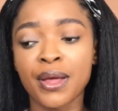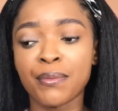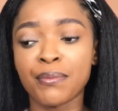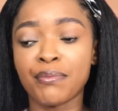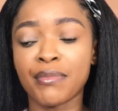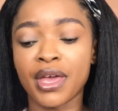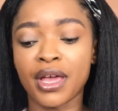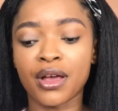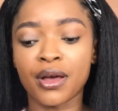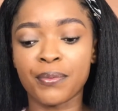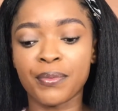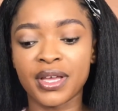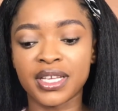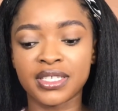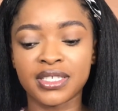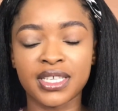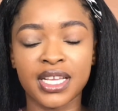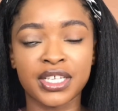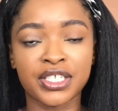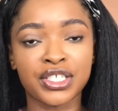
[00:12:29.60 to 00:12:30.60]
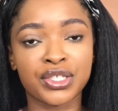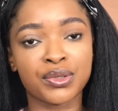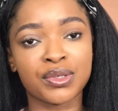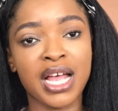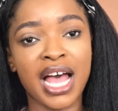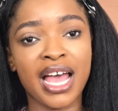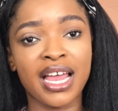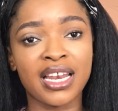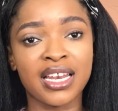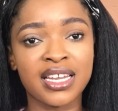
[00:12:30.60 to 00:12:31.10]
makeup essentials,
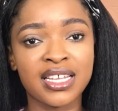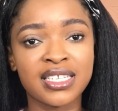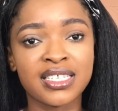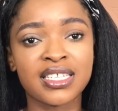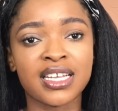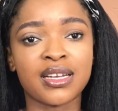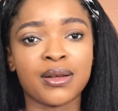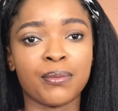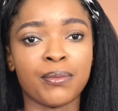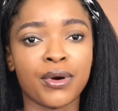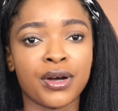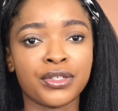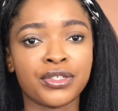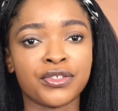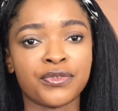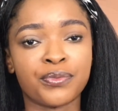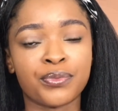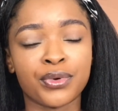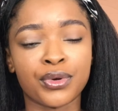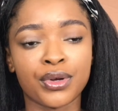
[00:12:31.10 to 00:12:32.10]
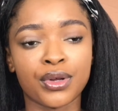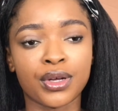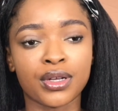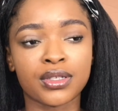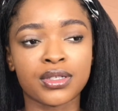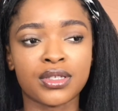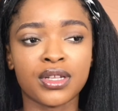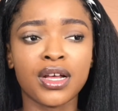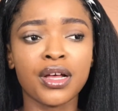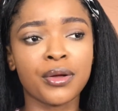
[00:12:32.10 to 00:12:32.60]
I listed a bunch of products,
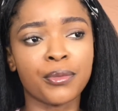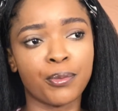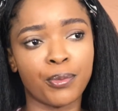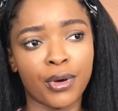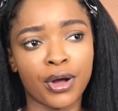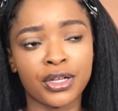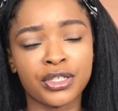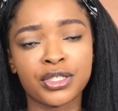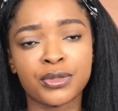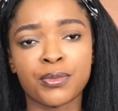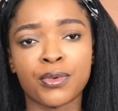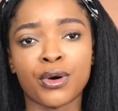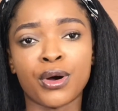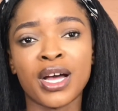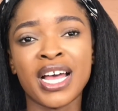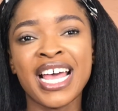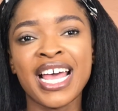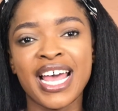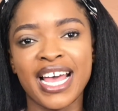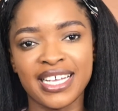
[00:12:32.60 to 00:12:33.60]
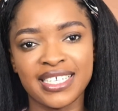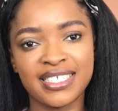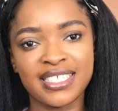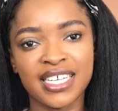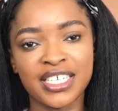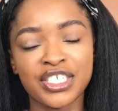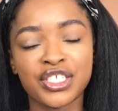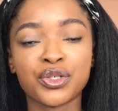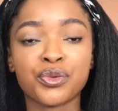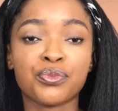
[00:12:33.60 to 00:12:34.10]
not a bunch, but
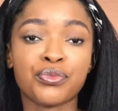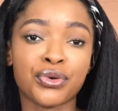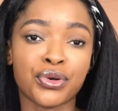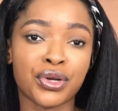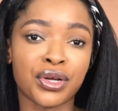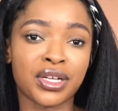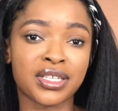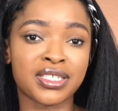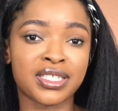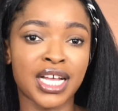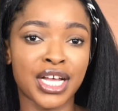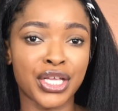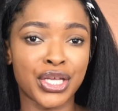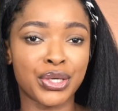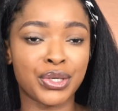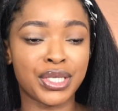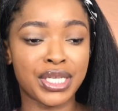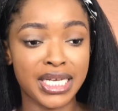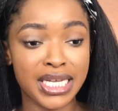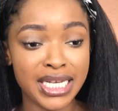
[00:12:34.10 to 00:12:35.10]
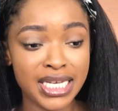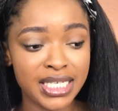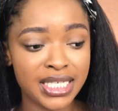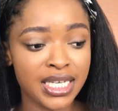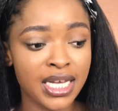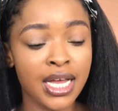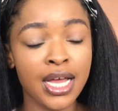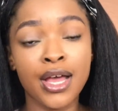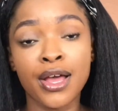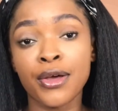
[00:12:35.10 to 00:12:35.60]
essential products that you need
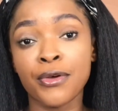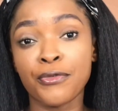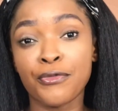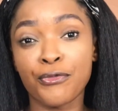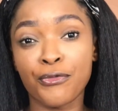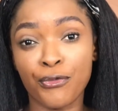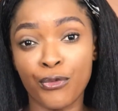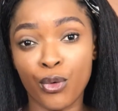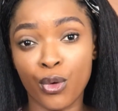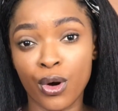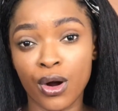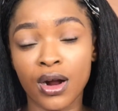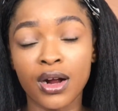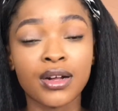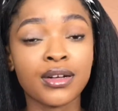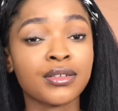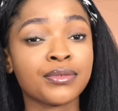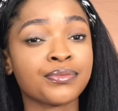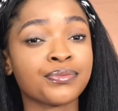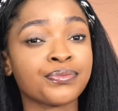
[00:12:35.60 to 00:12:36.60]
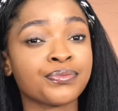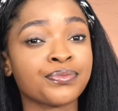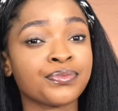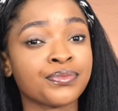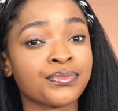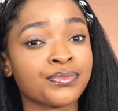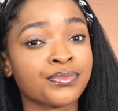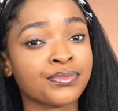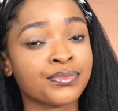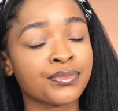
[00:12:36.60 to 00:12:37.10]
for
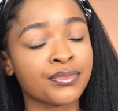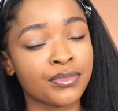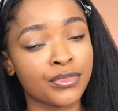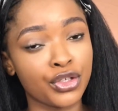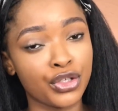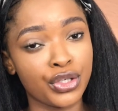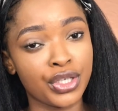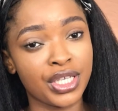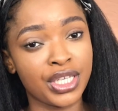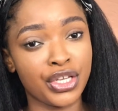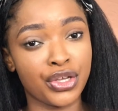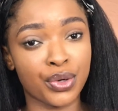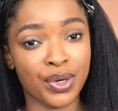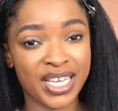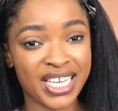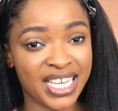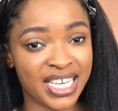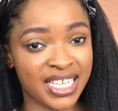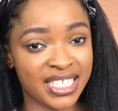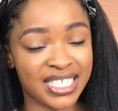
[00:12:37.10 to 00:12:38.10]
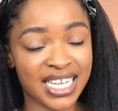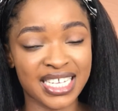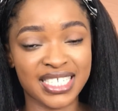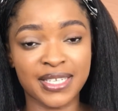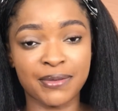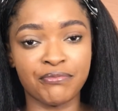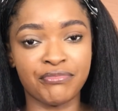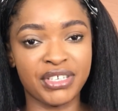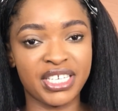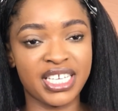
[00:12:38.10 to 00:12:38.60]
in your kit as
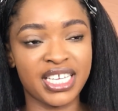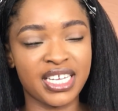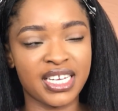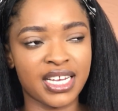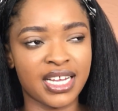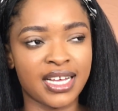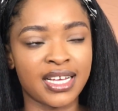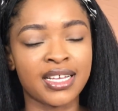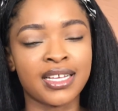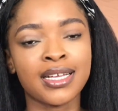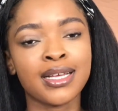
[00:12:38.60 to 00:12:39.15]
a beginner.